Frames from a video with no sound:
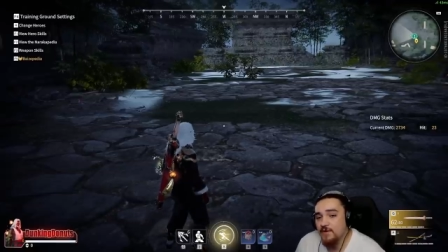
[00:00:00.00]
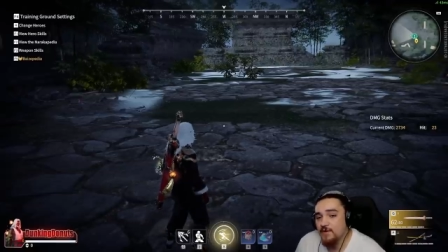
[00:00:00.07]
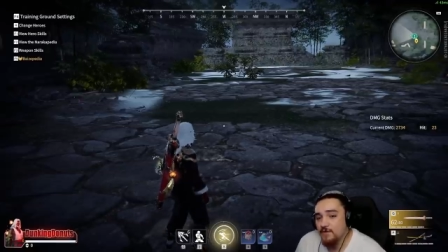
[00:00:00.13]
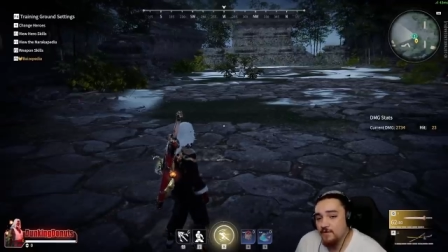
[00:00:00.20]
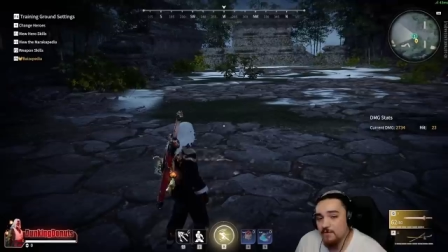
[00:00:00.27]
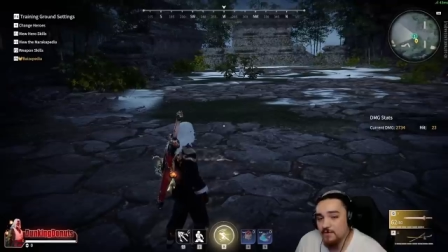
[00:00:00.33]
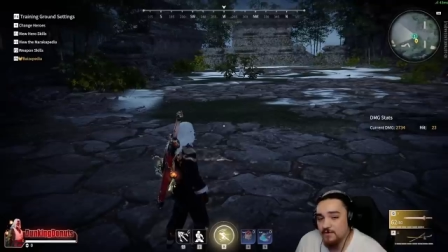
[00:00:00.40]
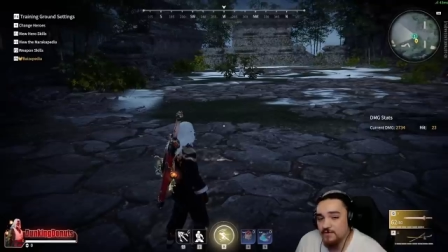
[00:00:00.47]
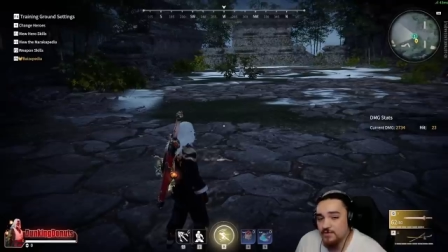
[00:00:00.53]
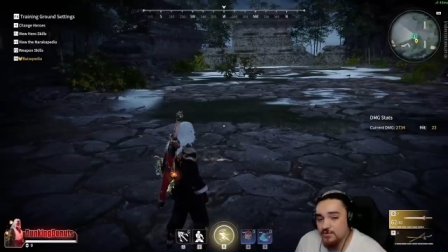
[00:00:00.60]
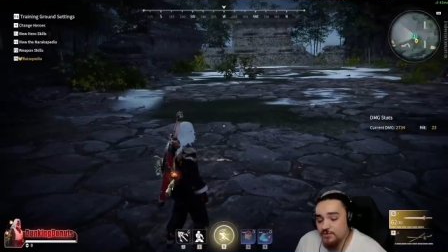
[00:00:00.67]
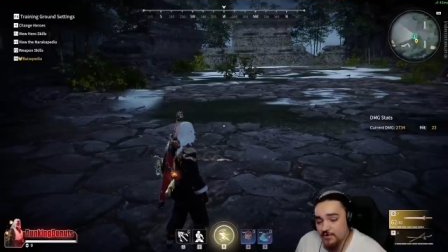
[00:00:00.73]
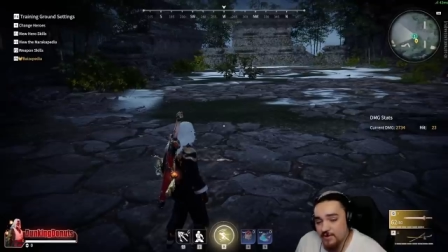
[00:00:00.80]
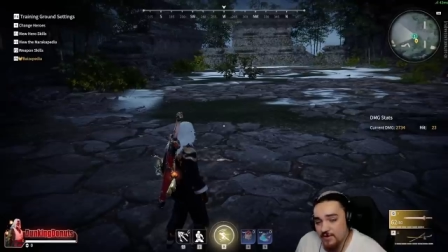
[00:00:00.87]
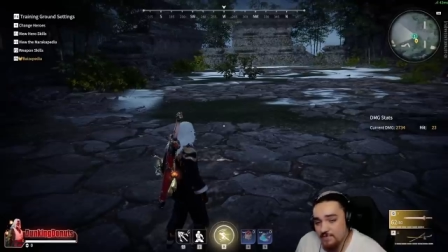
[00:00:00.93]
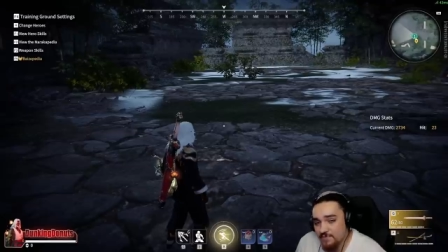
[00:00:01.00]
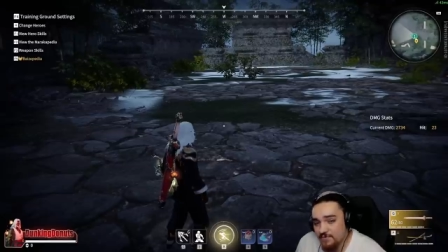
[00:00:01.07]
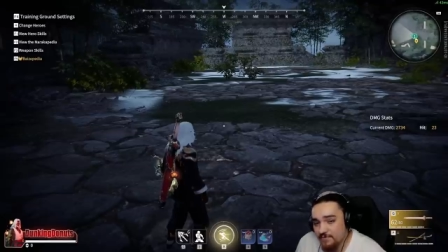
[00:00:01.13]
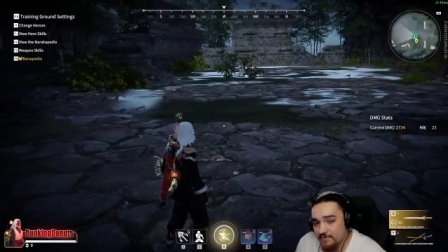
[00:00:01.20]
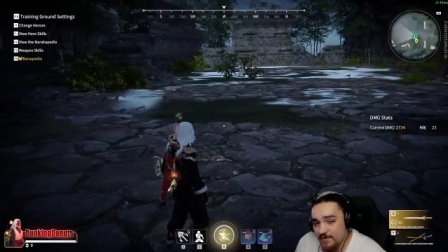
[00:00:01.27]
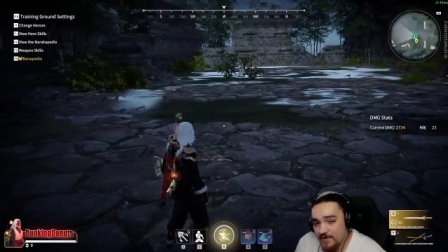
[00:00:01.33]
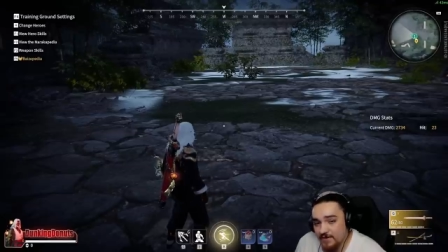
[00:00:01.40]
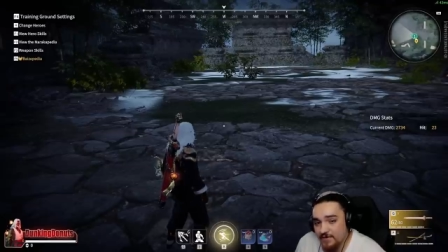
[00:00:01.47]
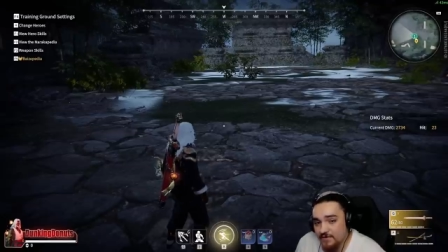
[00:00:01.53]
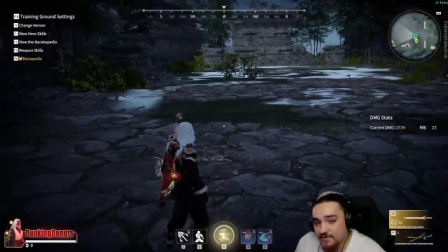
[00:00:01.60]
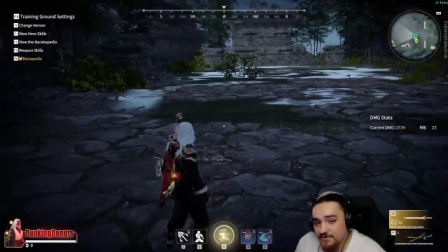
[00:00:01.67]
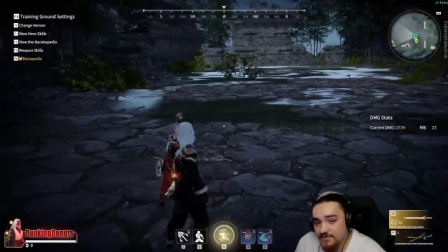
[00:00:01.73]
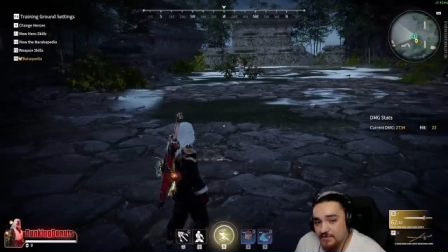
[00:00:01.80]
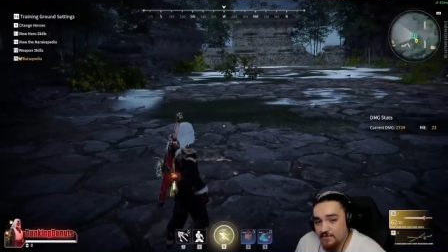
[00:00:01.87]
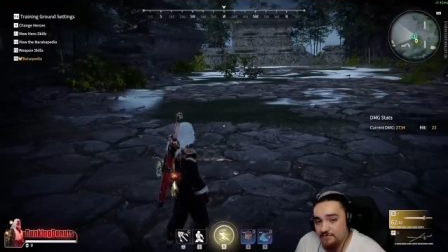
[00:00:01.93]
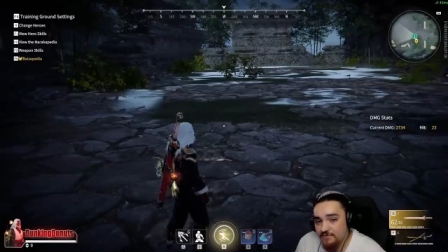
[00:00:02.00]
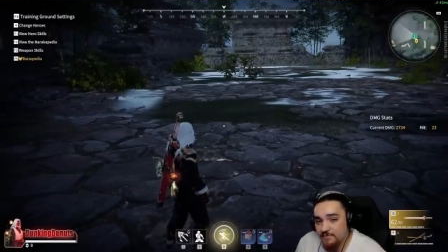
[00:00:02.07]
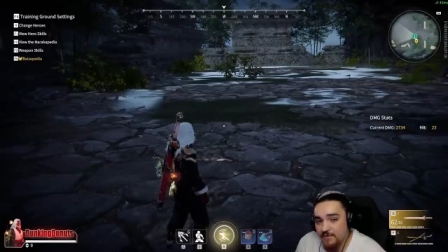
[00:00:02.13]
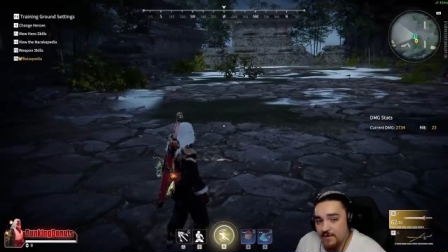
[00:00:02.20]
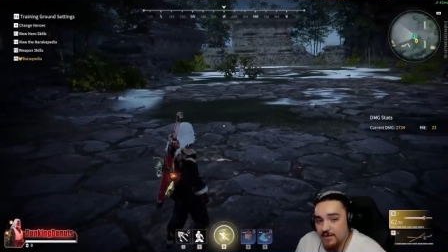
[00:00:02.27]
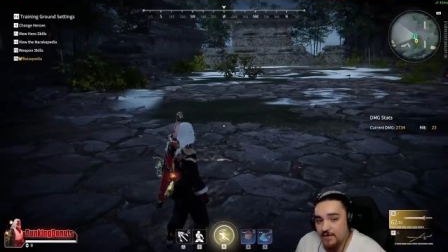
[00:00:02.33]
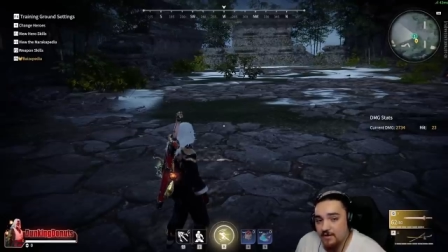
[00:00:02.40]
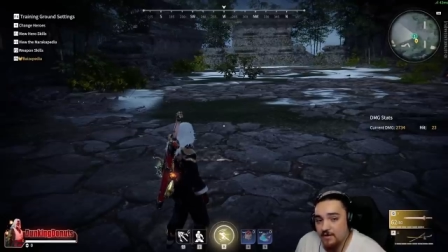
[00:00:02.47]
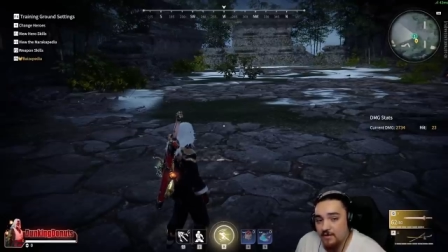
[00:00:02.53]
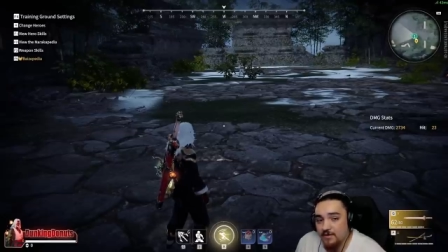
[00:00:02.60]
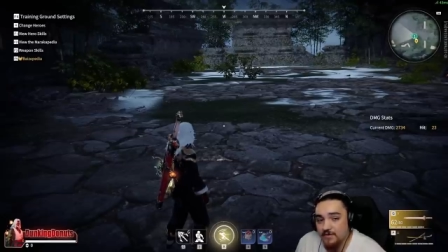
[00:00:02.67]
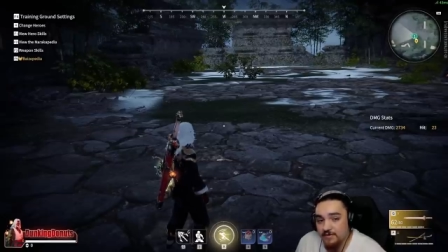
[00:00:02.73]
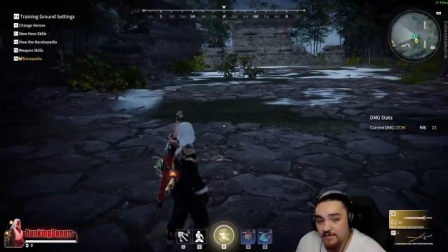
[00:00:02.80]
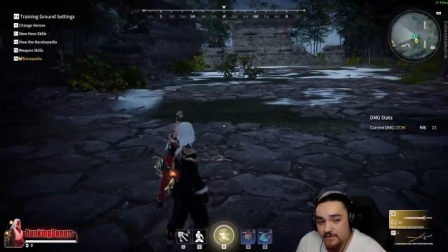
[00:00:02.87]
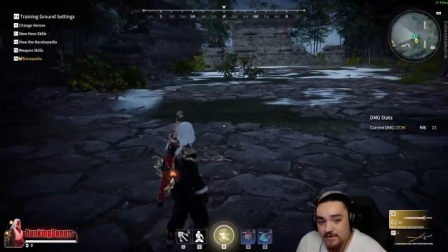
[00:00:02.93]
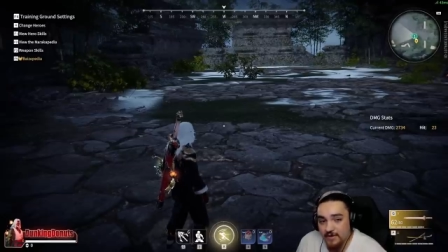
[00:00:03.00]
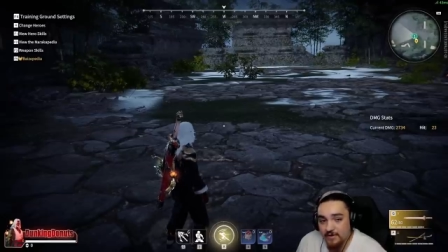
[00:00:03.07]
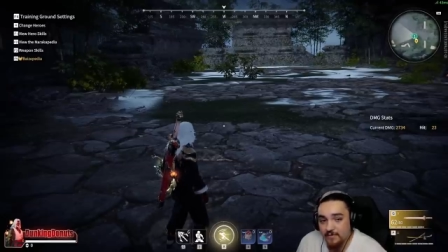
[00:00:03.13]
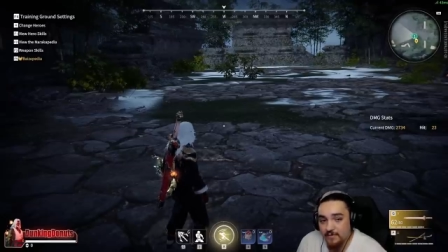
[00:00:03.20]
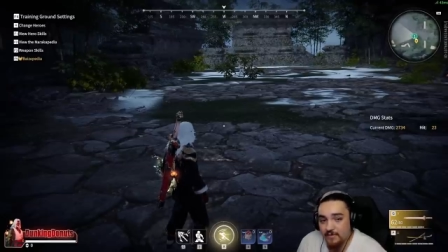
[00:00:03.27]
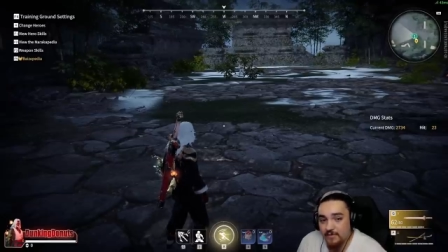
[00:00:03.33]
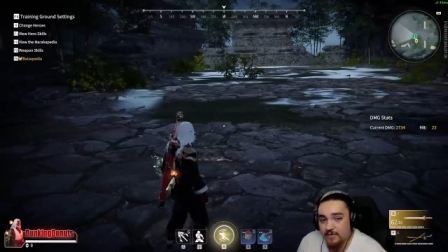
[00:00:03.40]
or look to try and prevent yourself from getting locked down.